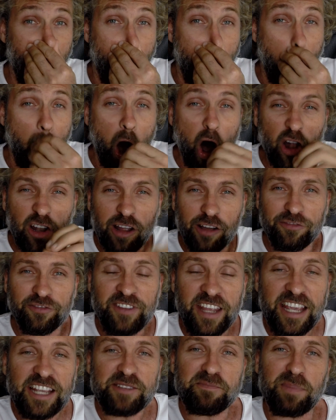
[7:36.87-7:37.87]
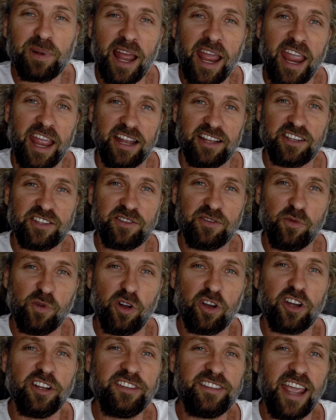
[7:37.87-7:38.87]
All of these plants
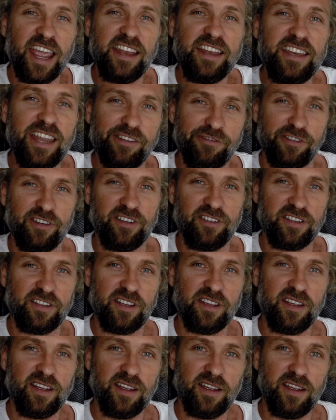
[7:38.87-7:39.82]
will contain different